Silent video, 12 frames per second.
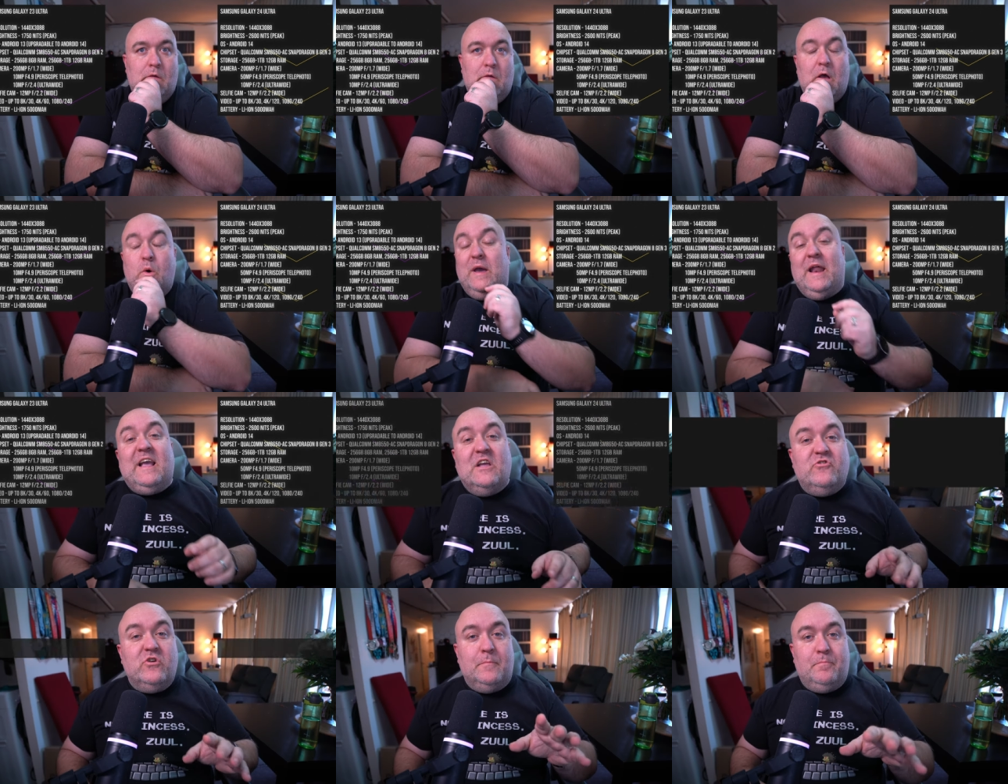Oh wait, I guess
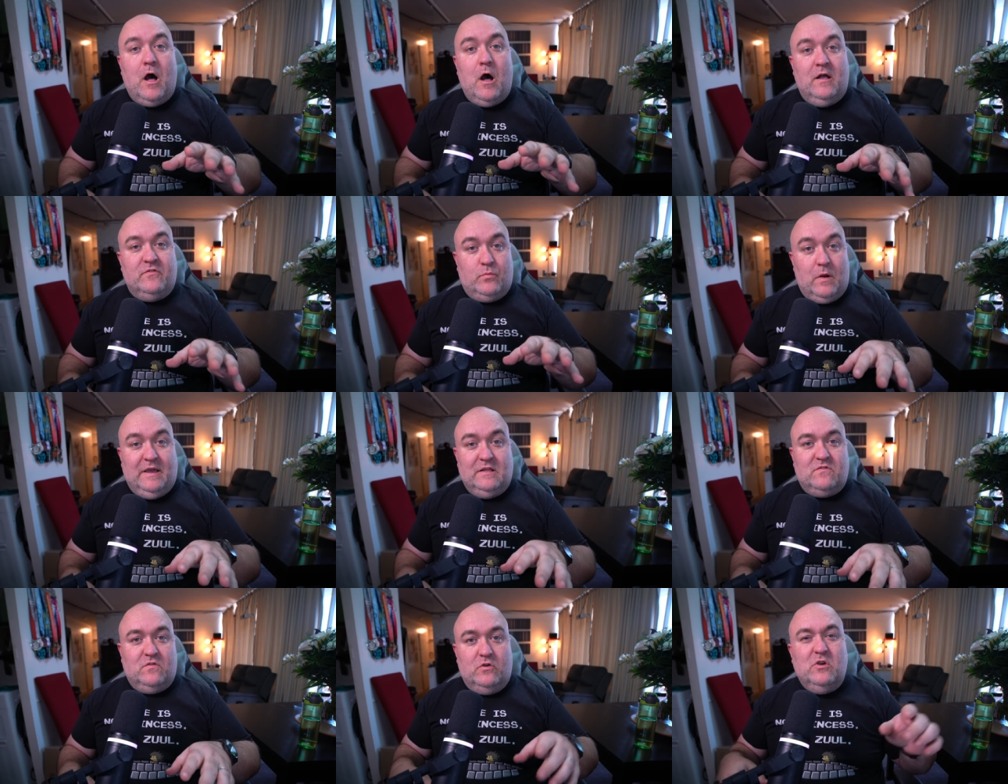you could pause, right?
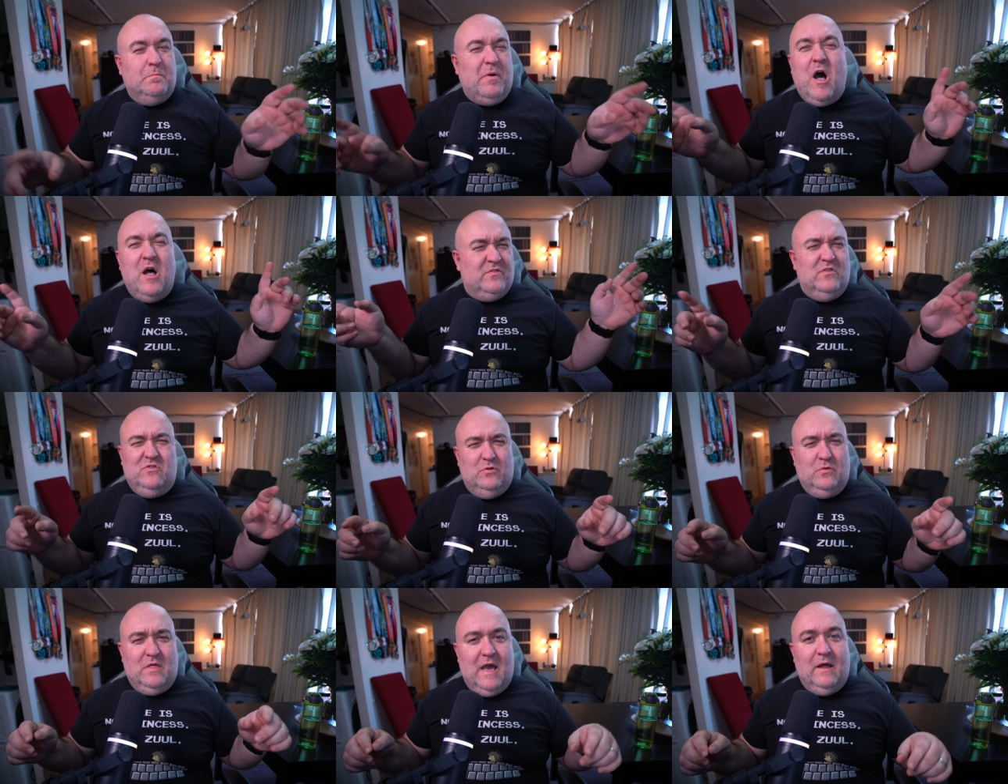So you pause and do
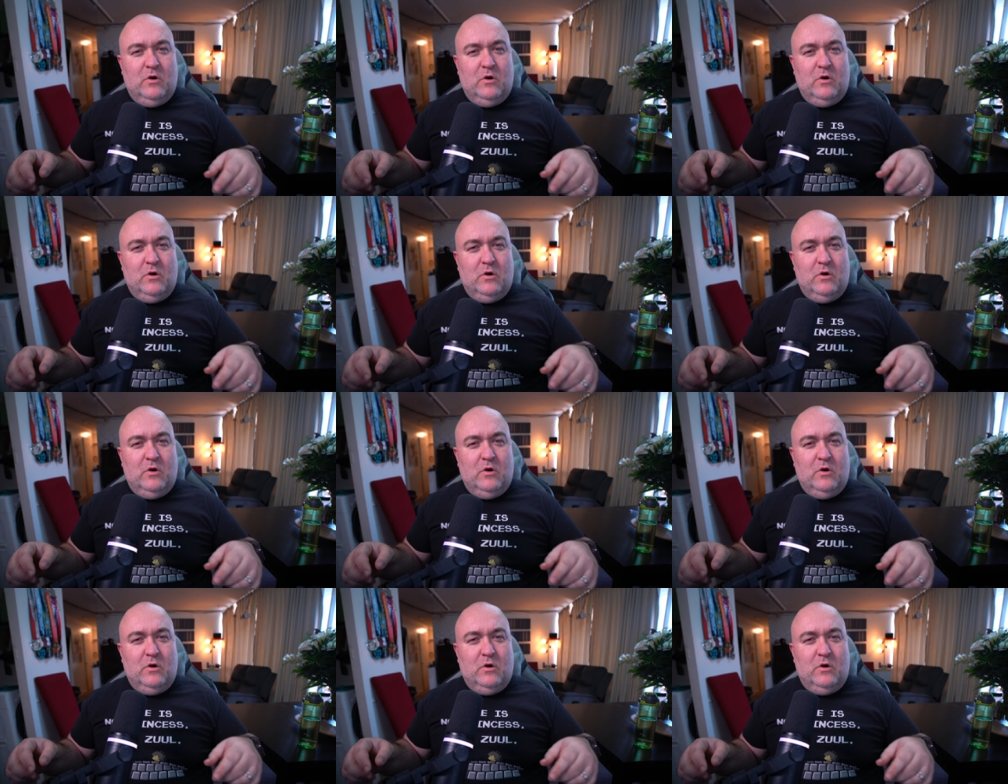that.